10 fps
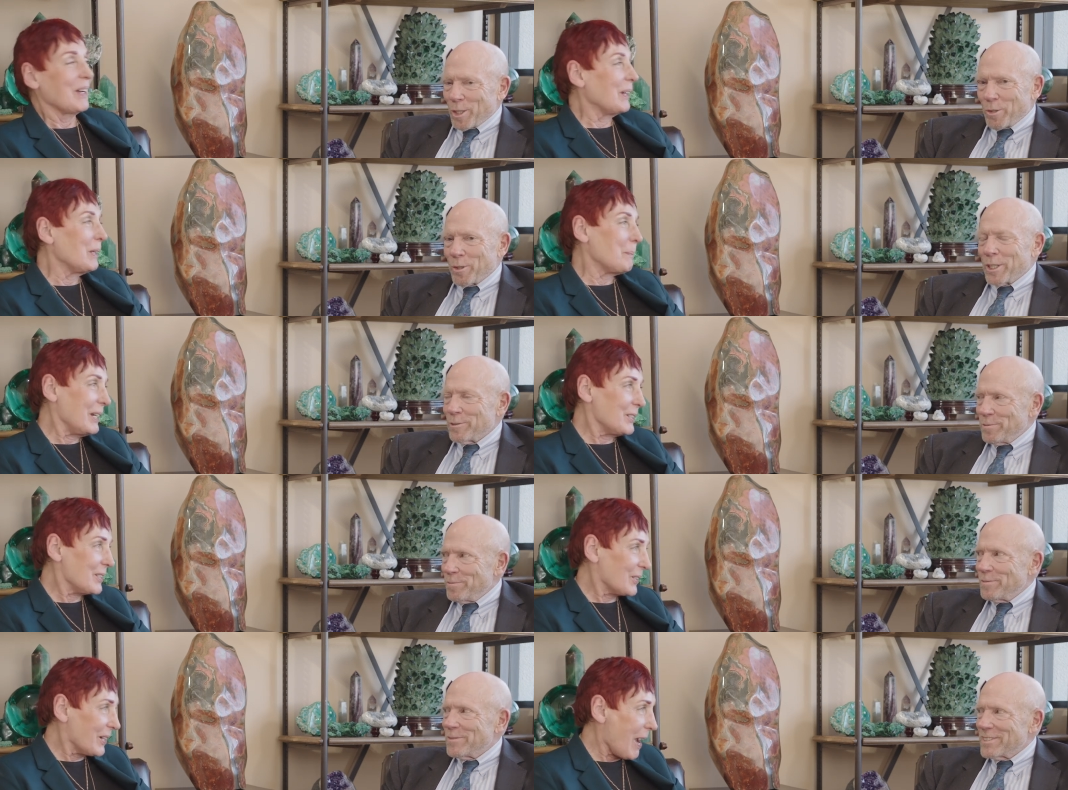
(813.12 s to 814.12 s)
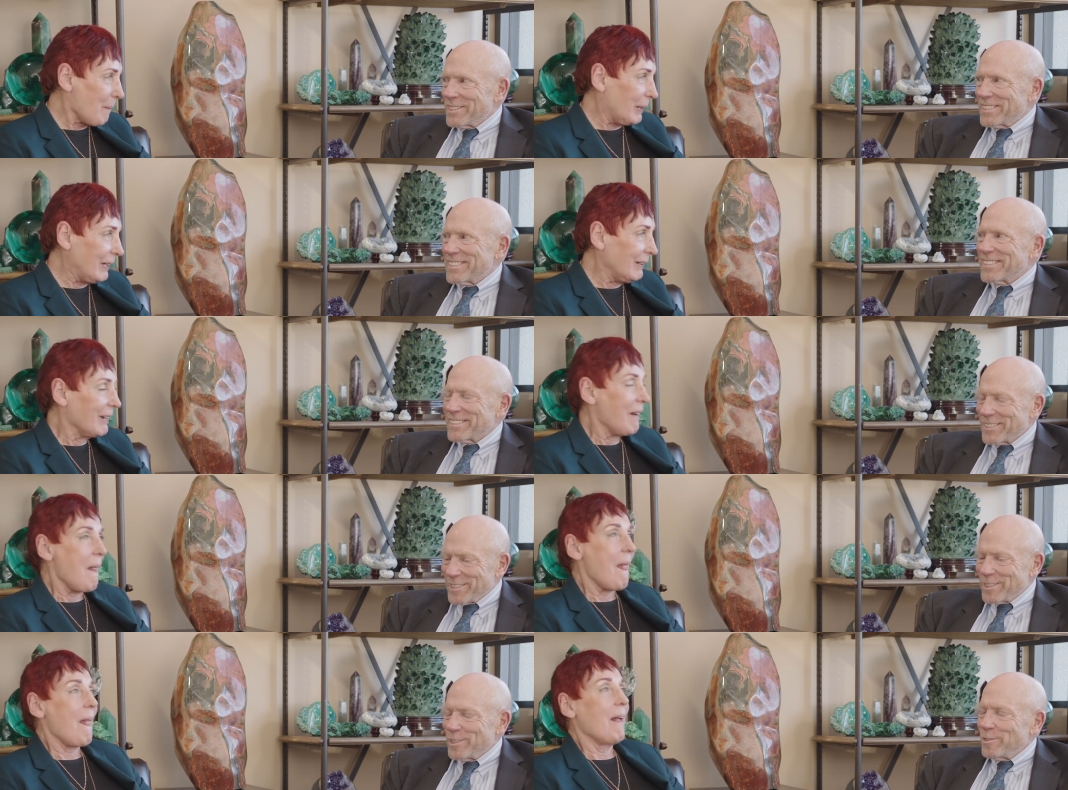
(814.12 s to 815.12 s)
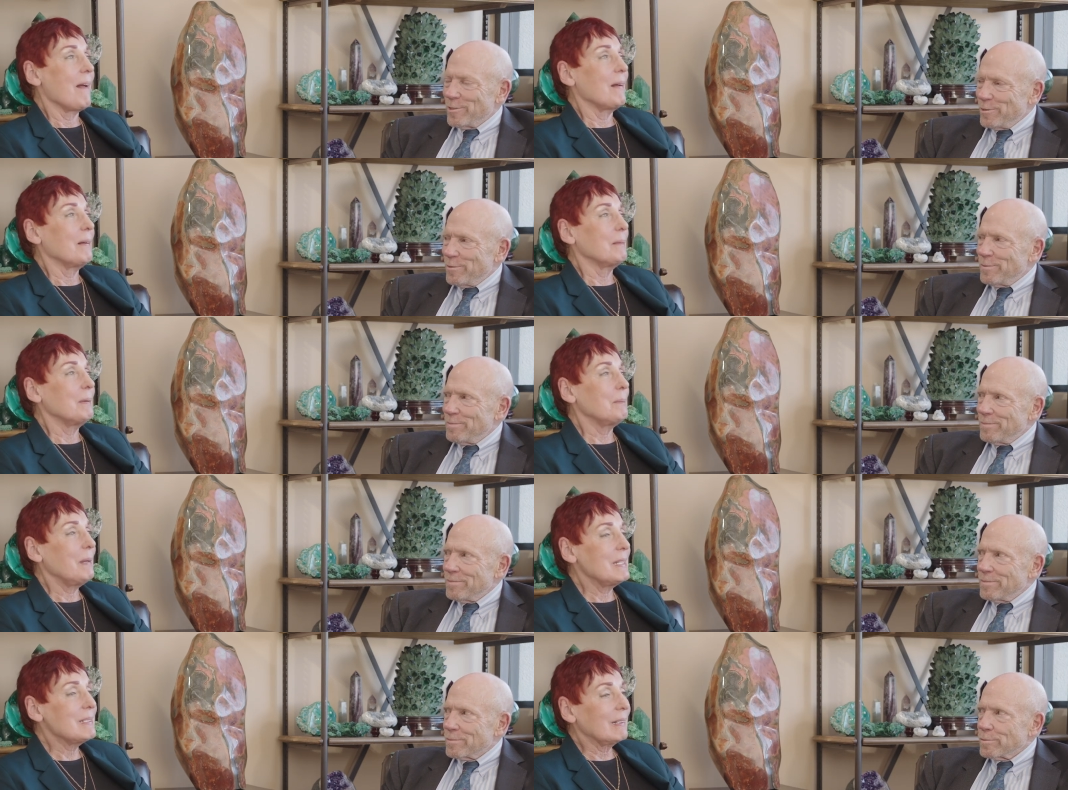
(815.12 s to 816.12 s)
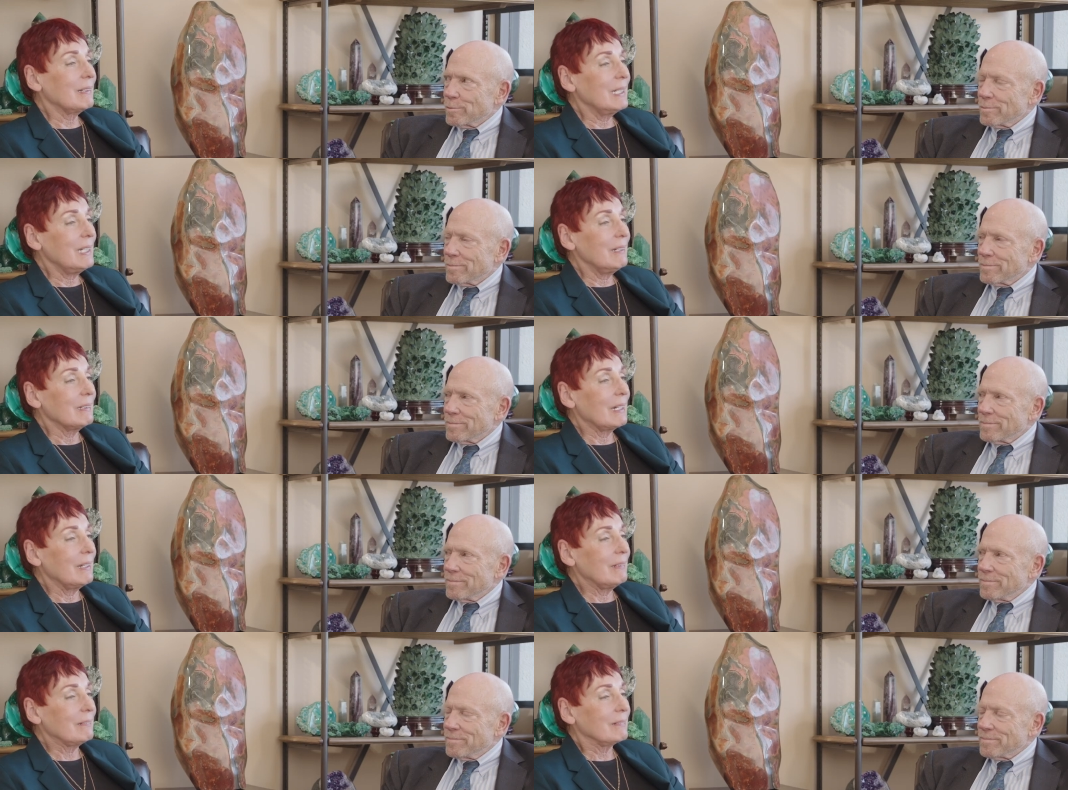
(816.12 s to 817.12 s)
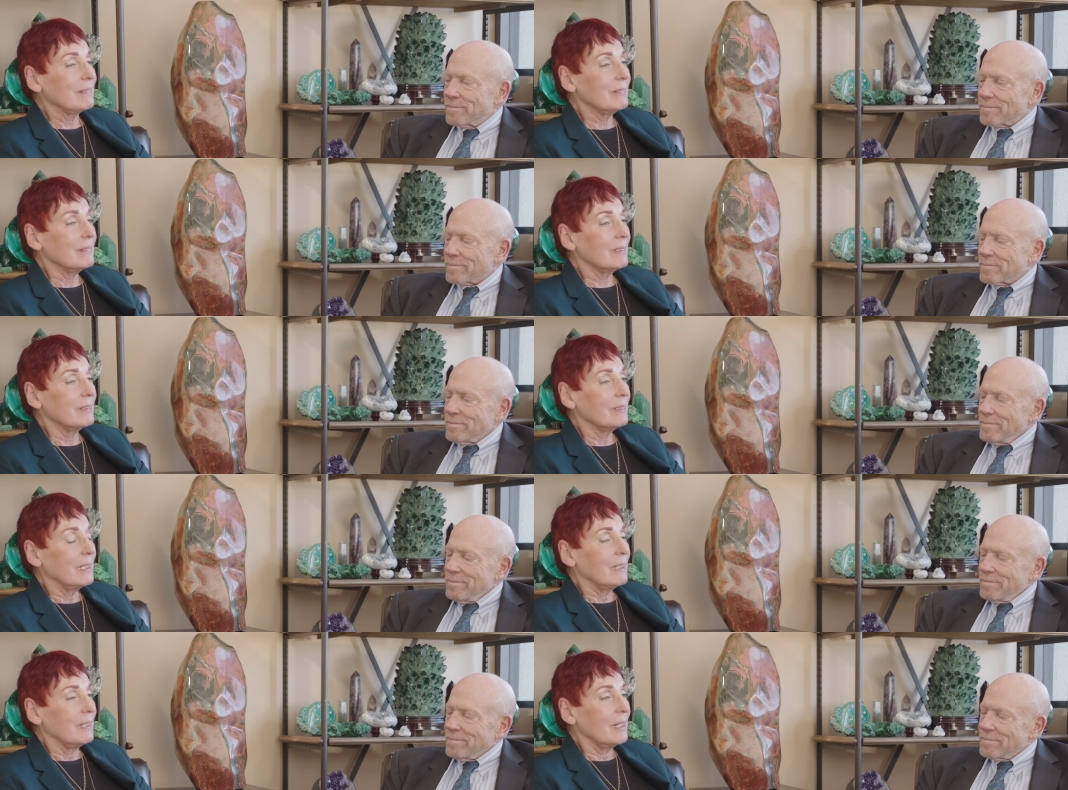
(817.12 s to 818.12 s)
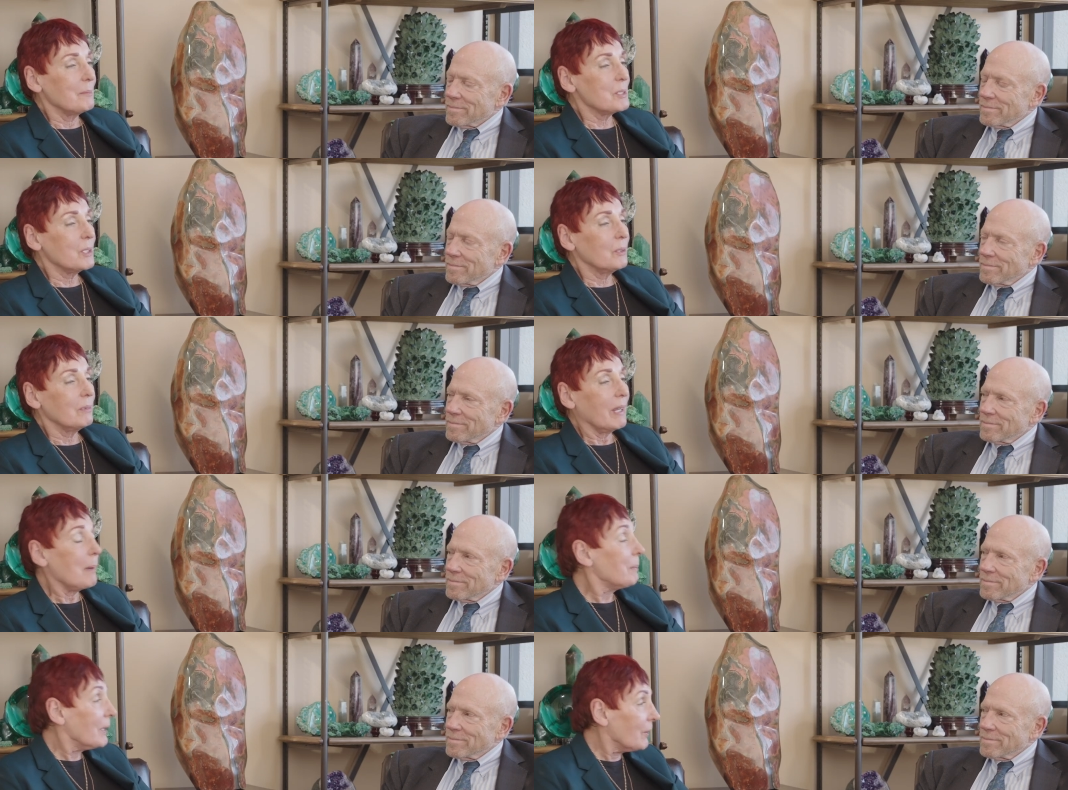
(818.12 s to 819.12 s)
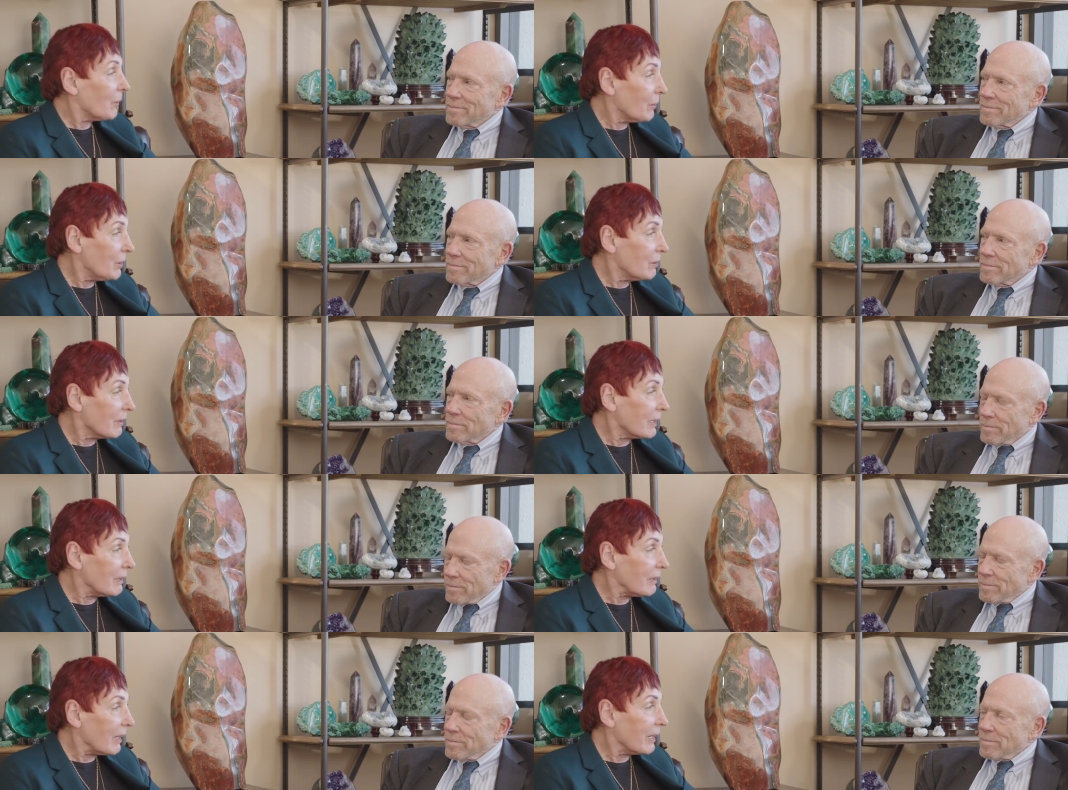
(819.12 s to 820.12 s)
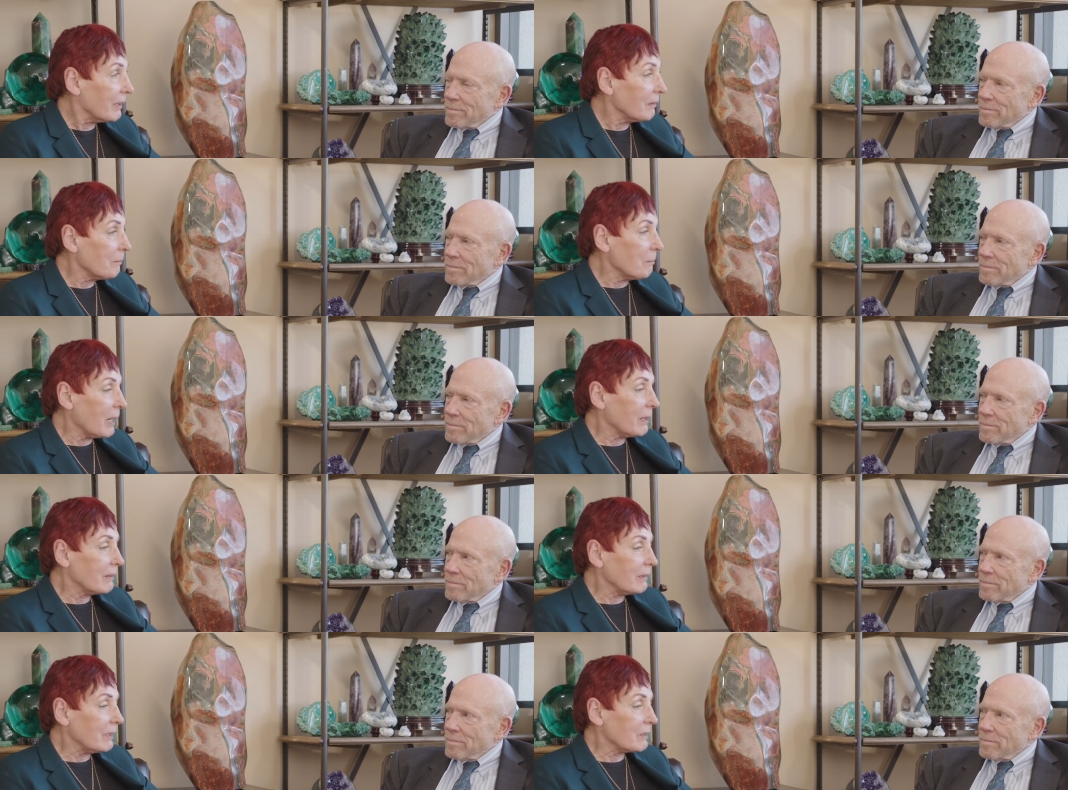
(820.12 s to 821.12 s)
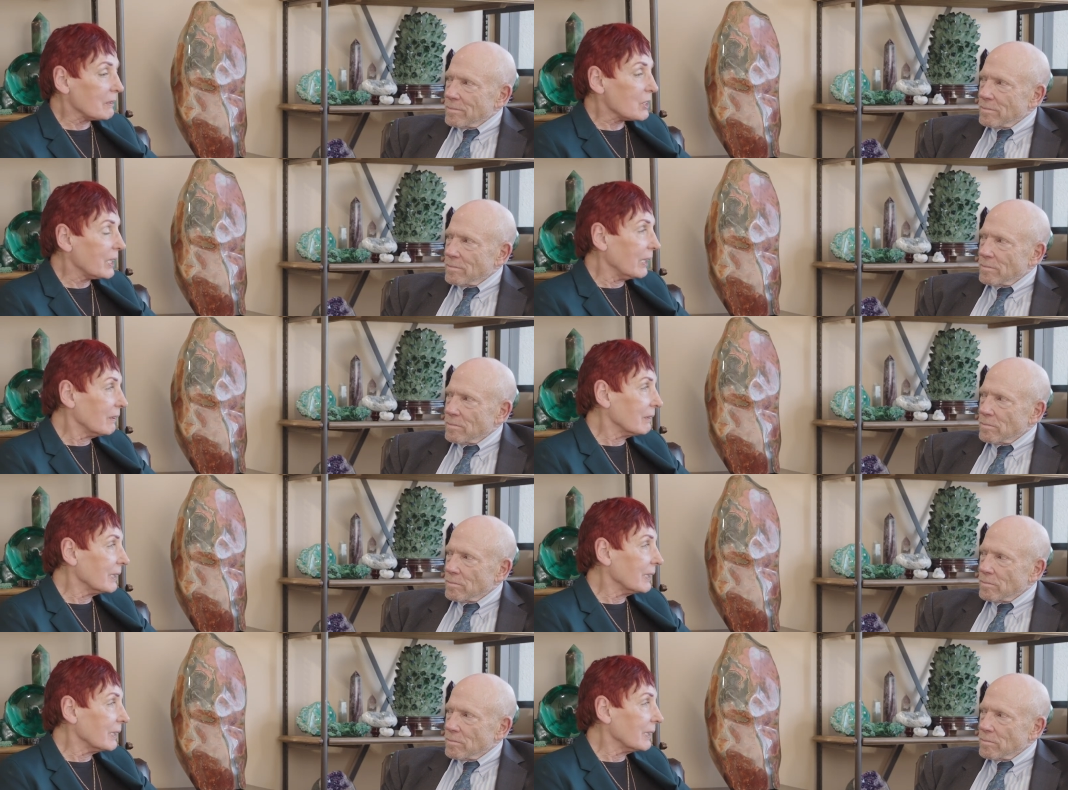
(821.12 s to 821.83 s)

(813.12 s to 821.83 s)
Speaker 1: and the patients are happy. Uh, but basically, I am so happy to know you and I admire your skill